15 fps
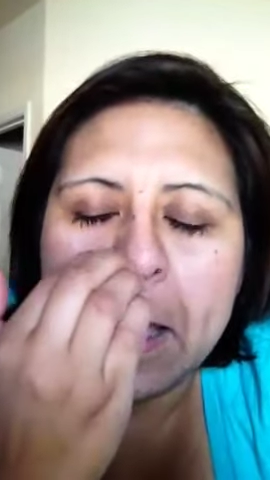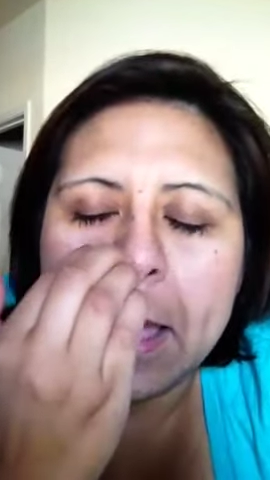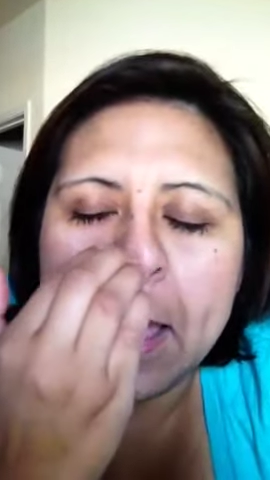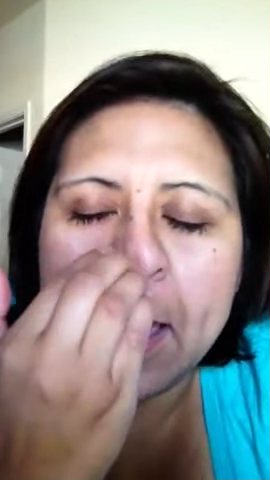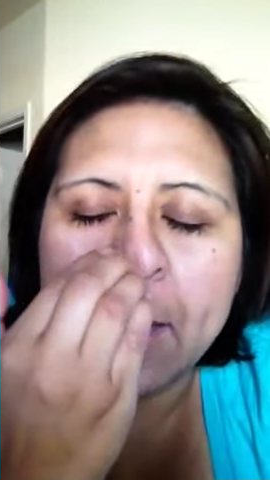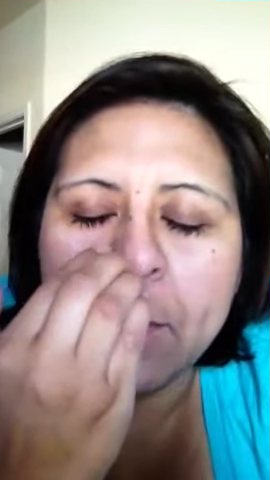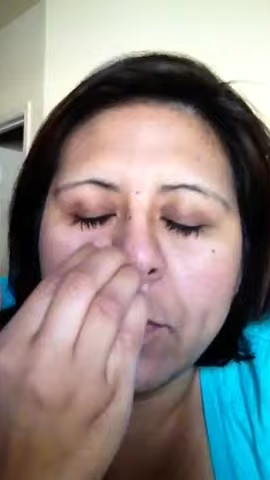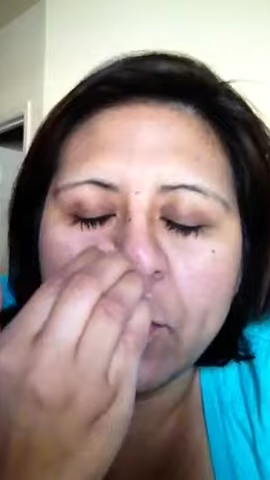
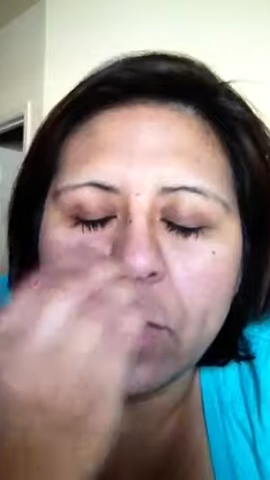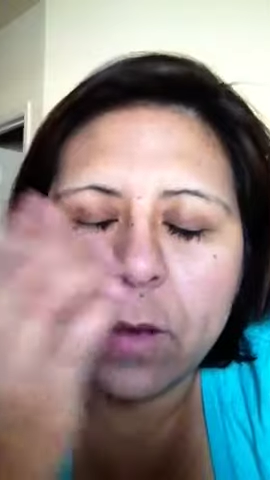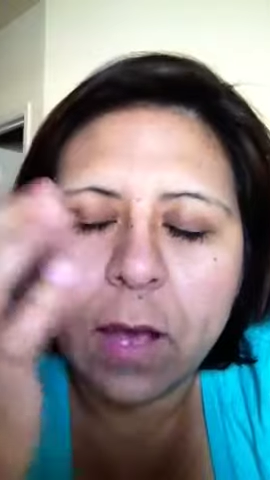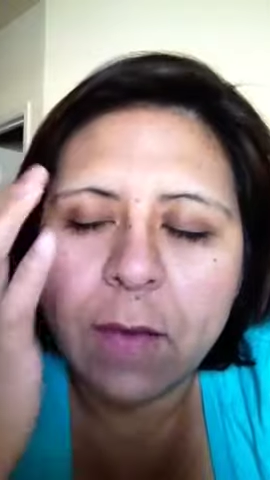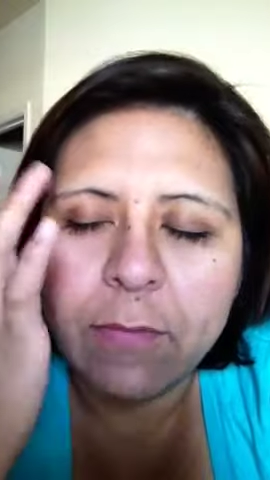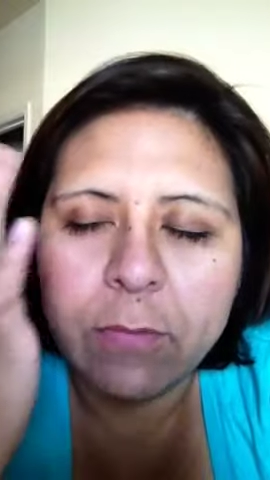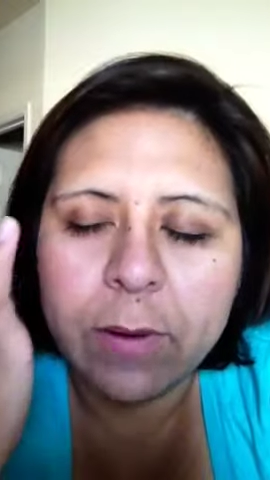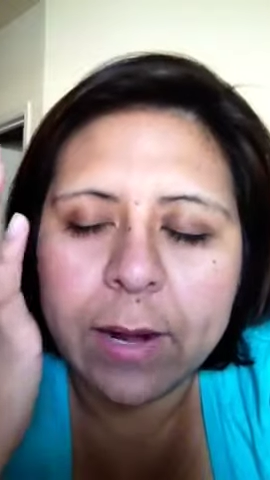Off
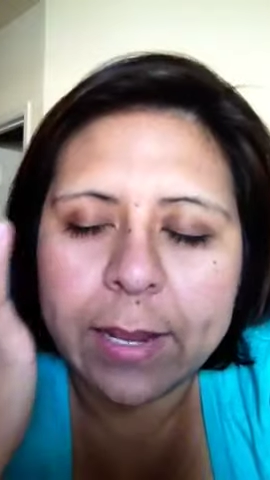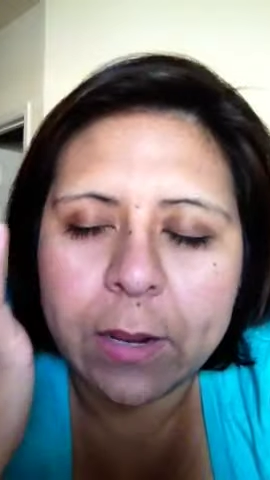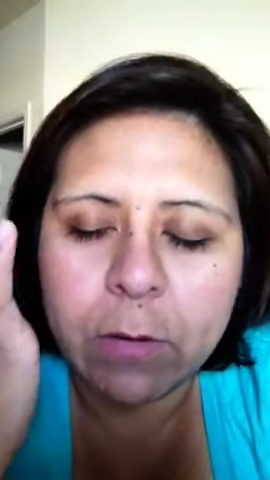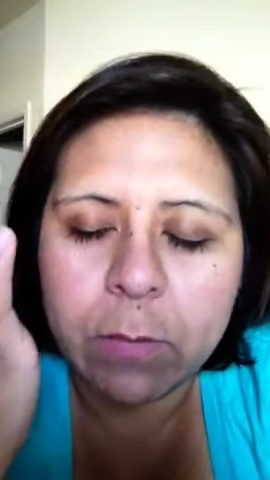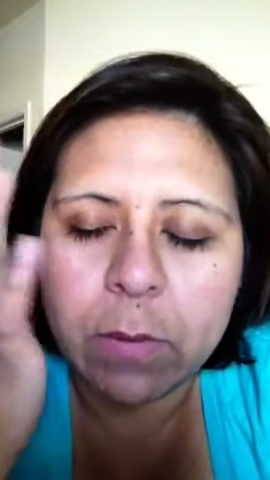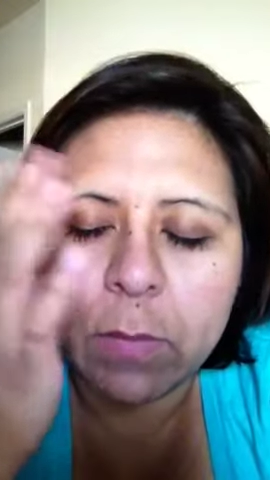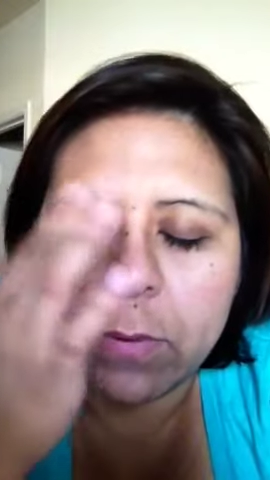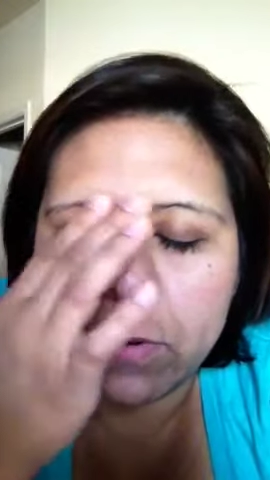of what I can
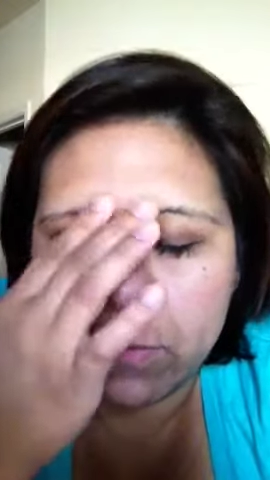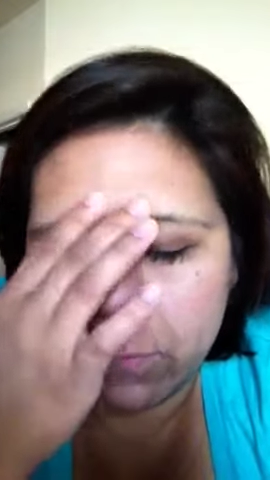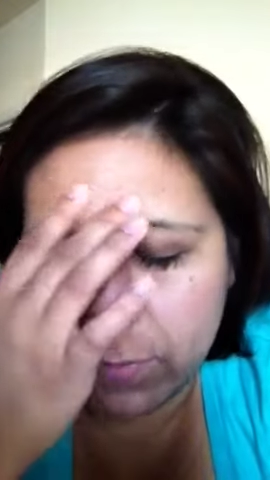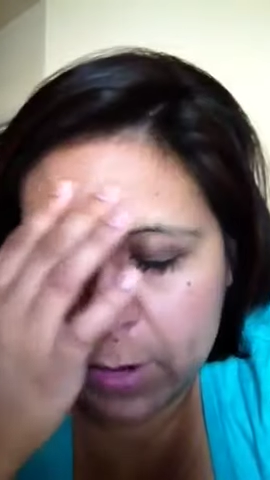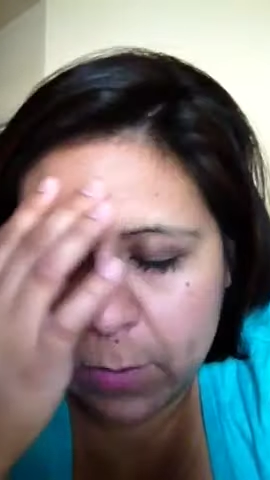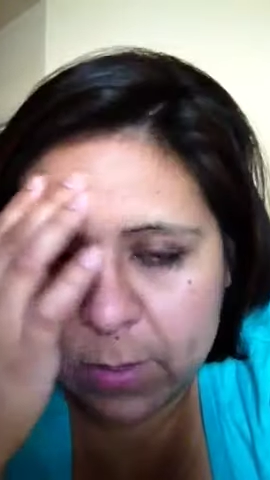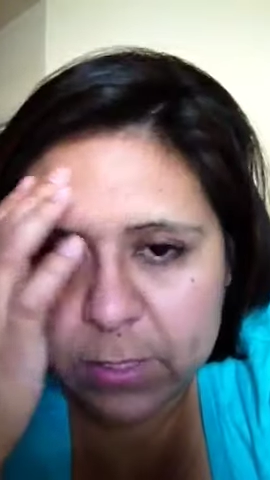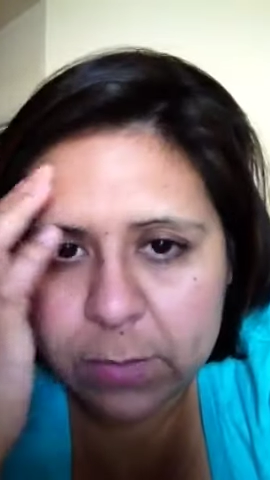remember.
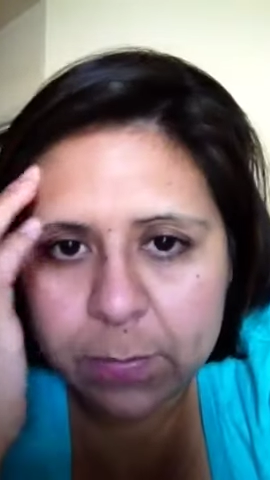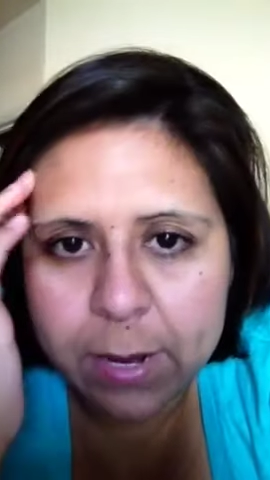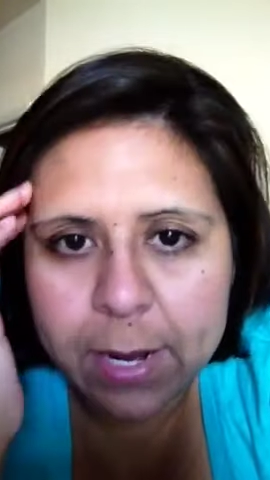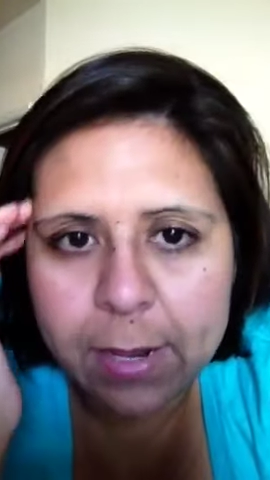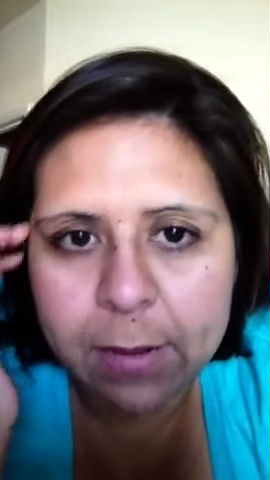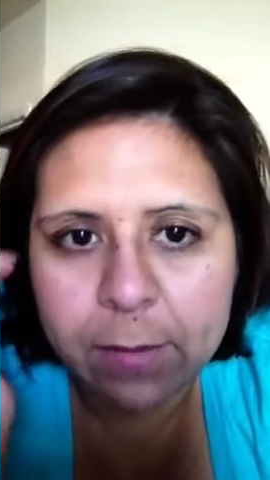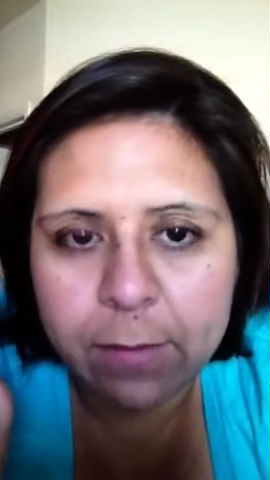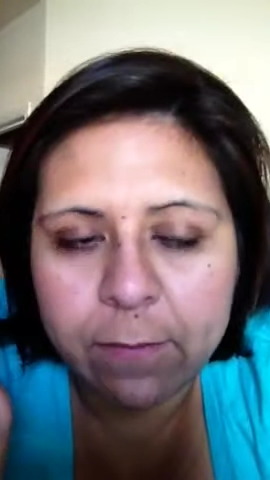When I went to
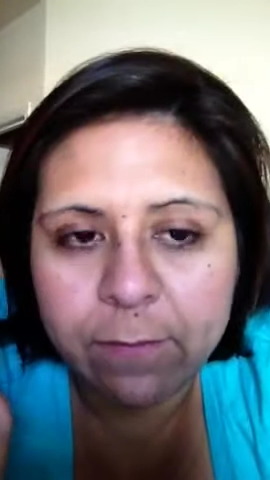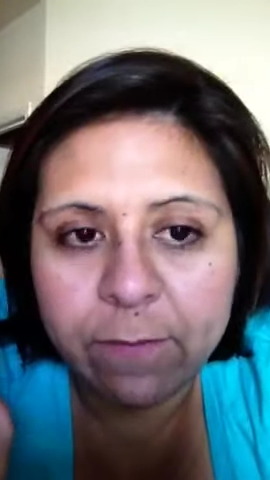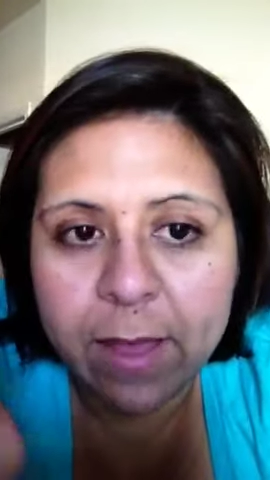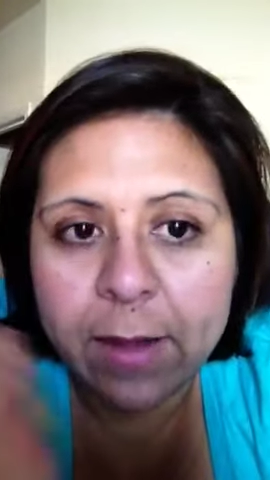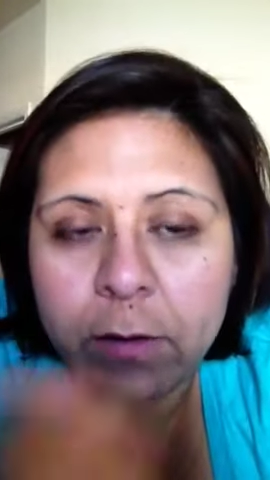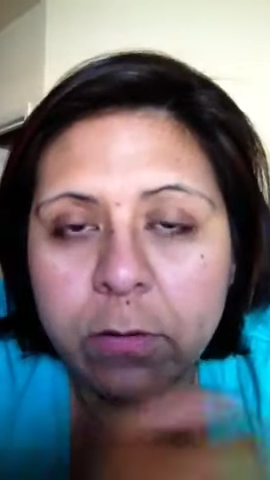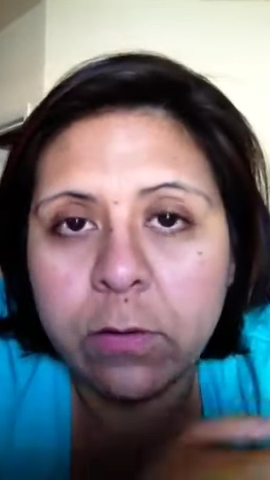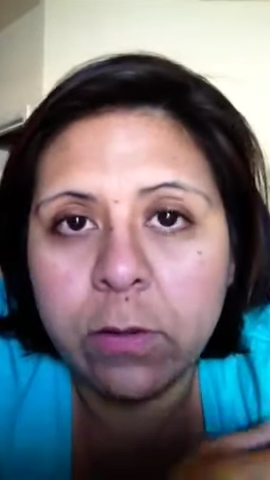my
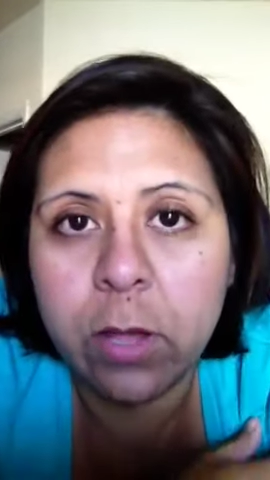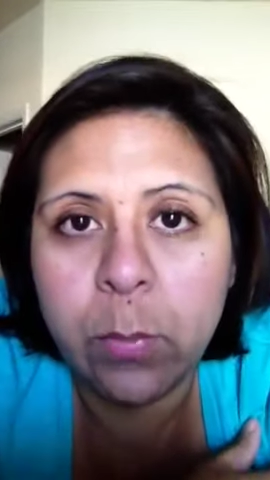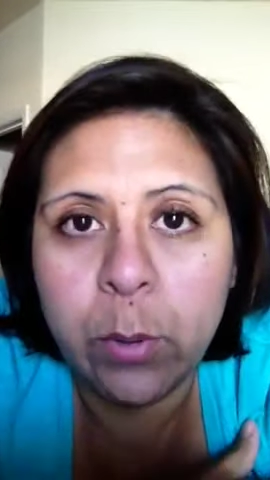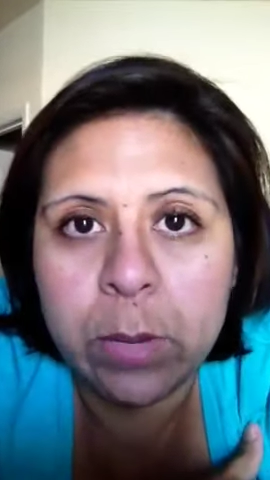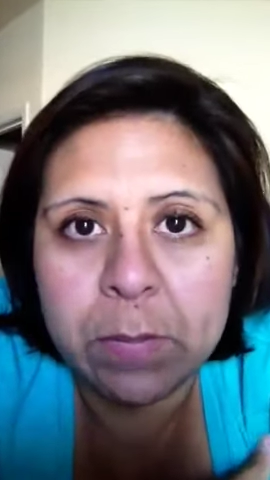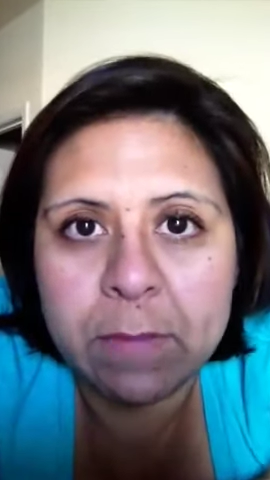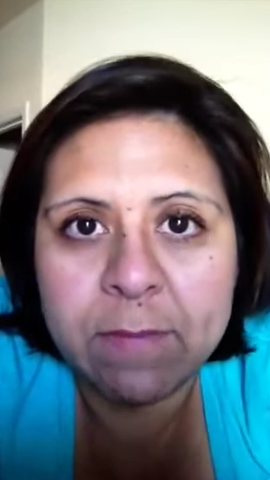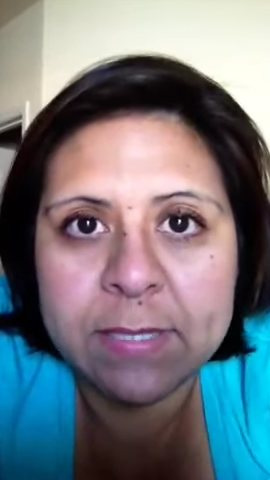final
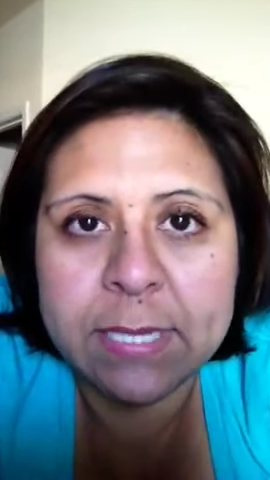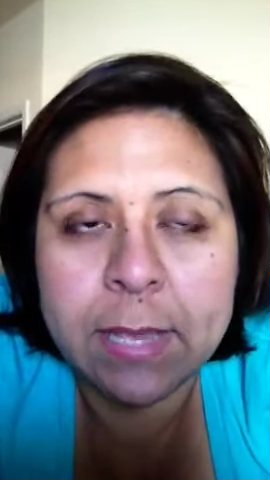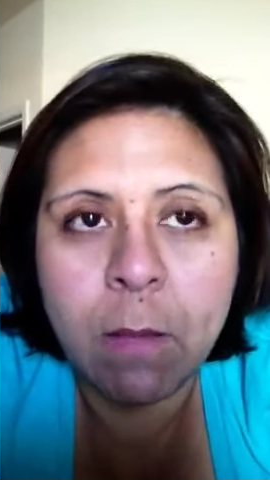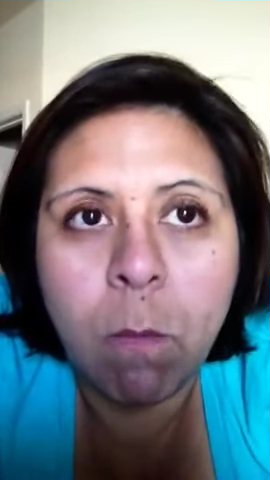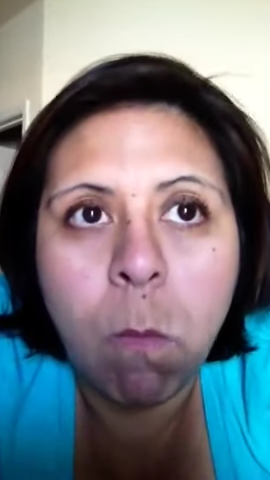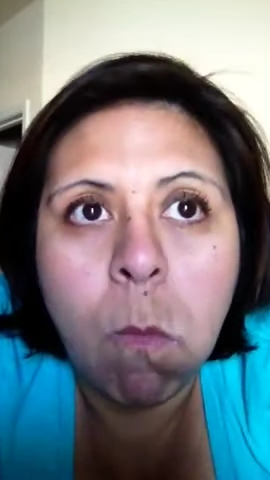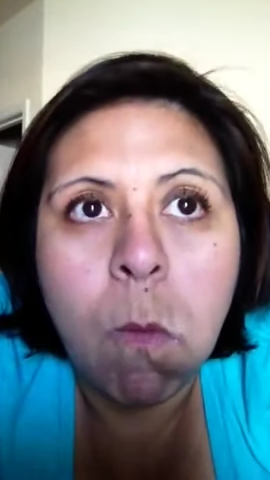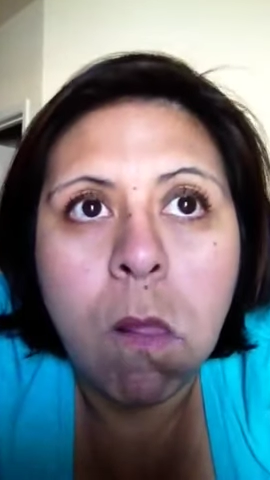appointment visit,